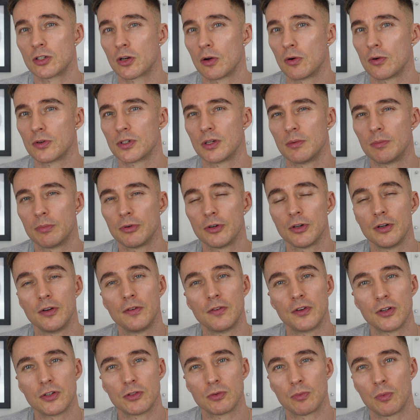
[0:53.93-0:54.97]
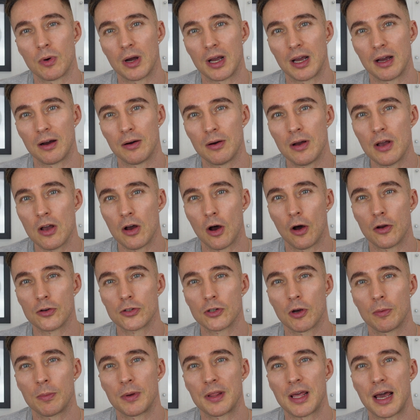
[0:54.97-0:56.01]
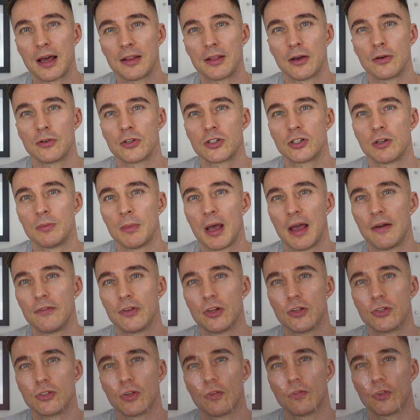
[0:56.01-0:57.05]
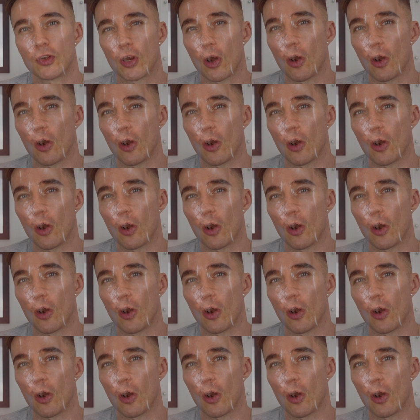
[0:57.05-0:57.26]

scores improved as well. On top of that, there was some evidence of